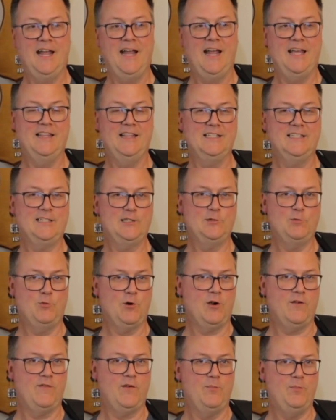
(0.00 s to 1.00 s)
And this is
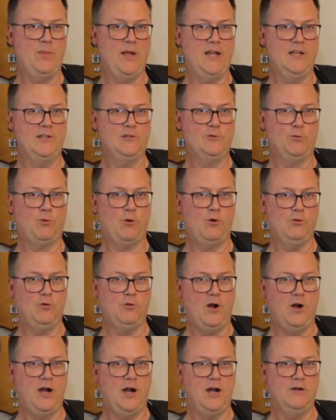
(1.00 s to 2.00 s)
more of a bass
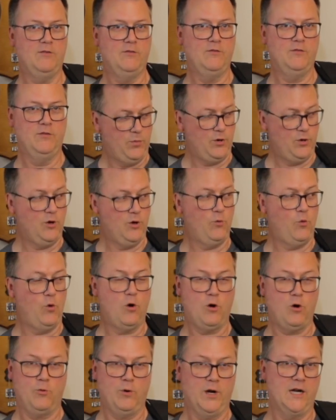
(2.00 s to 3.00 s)
roll off per
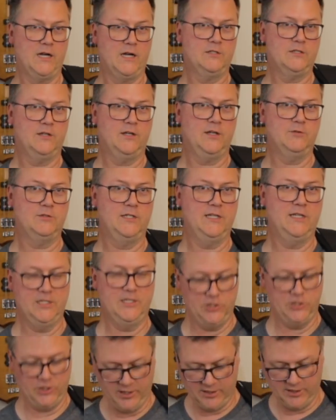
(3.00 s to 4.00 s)
Warwick. So that was the
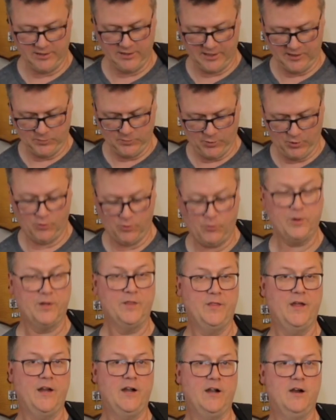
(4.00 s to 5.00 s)
engineers I spoke
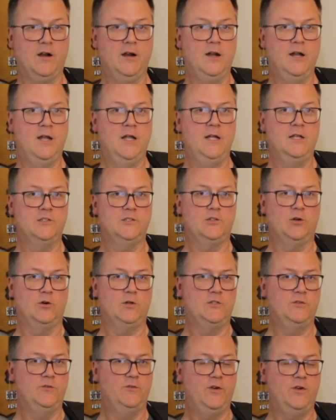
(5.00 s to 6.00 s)
with there. So
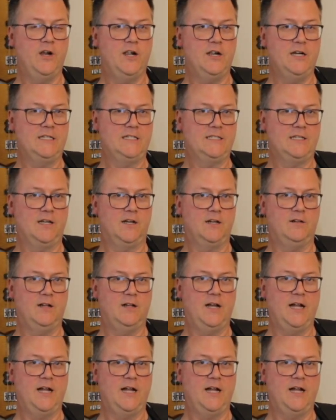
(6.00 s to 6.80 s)
it's very subtle.